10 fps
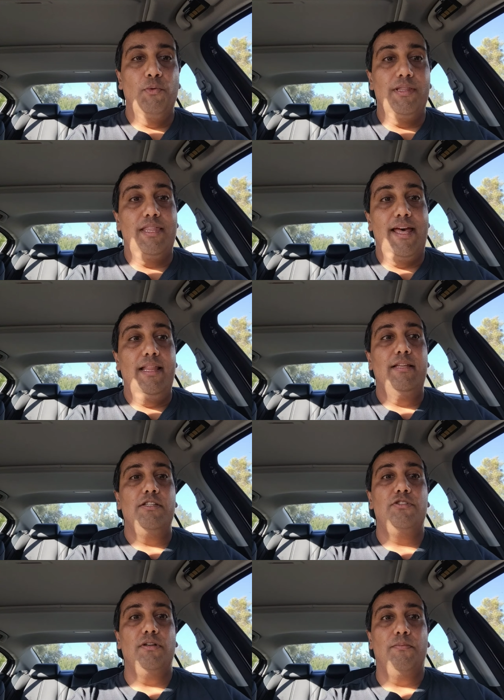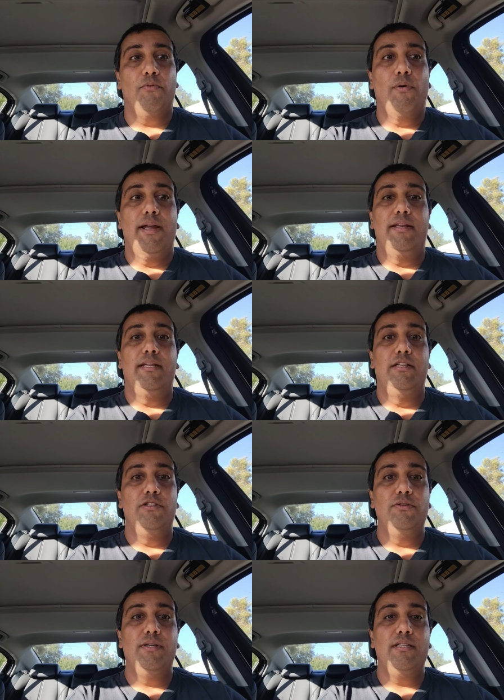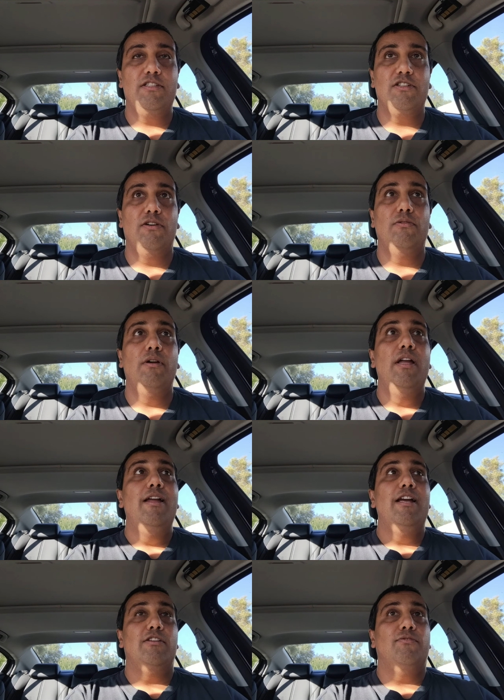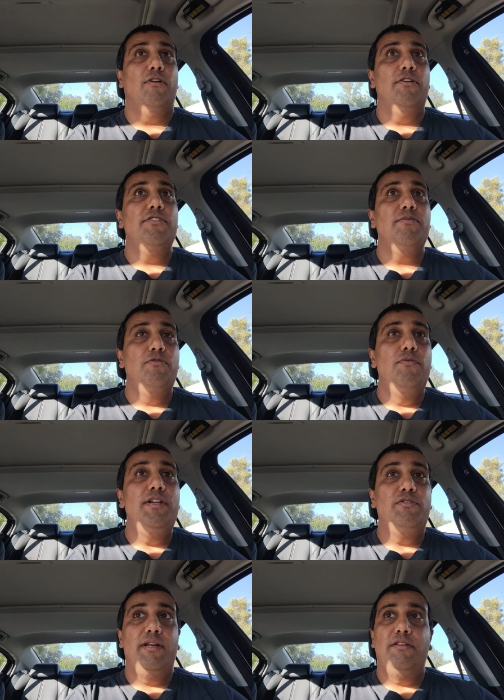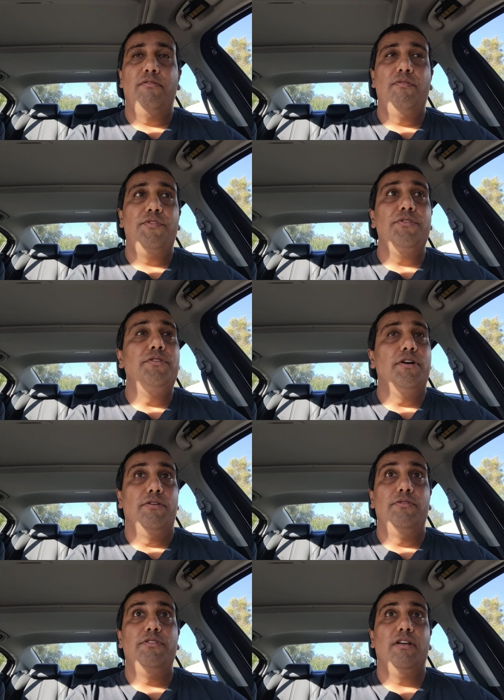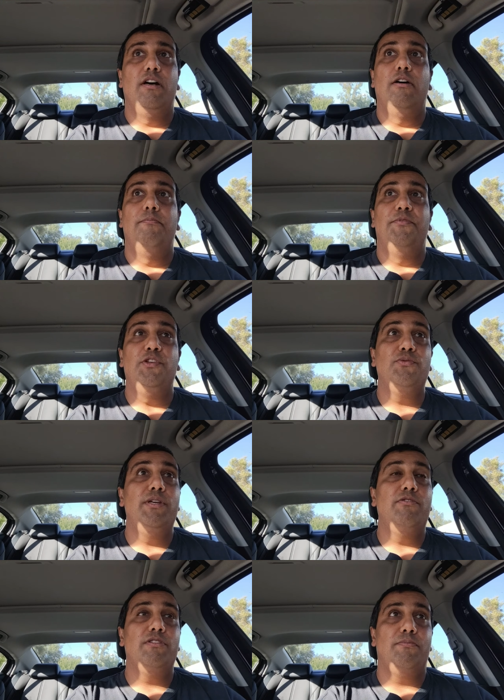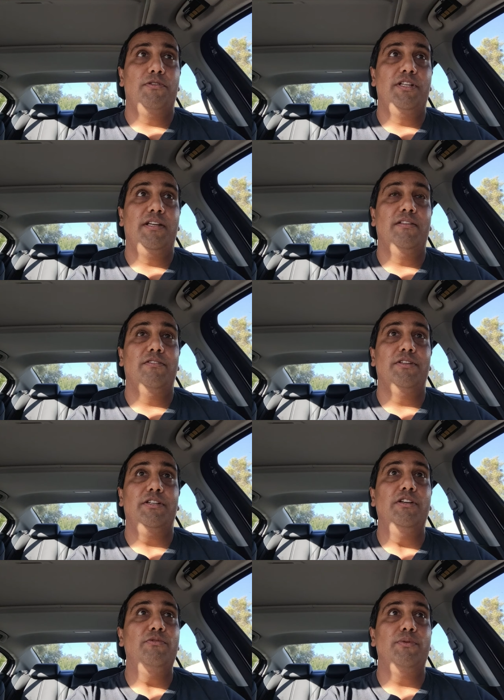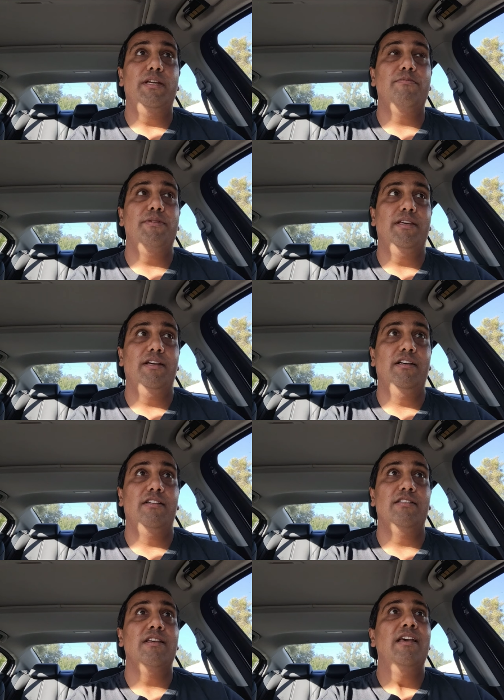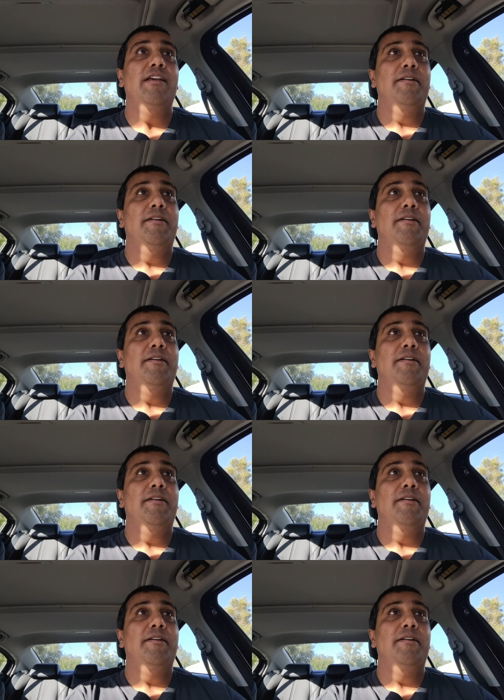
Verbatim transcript: with that, let's jump right into it. So, as far as the movie trailer review goes, um, this week was a particularly good week because,